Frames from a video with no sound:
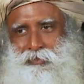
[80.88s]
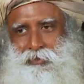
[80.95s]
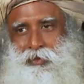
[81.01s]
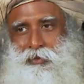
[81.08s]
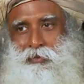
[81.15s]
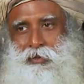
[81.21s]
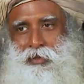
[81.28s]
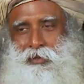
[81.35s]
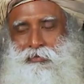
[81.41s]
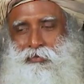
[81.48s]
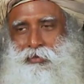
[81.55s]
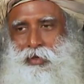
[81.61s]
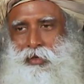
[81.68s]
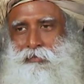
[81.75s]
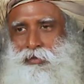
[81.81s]
Only if you
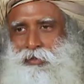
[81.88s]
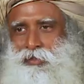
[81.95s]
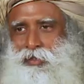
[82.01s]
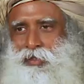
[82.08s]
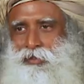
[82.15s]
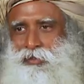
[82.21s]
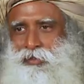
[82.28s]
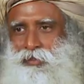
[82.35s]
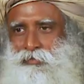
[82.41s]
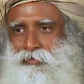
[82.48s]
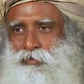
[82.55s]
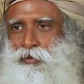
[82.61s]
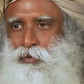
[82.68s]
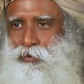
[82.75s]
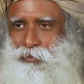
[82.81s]
have a sensitive
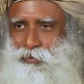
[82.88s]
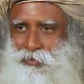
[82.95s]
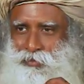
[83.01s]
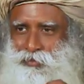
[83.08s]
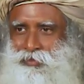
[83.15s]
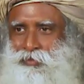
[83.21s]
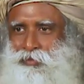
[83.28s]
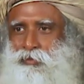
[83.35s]
nose.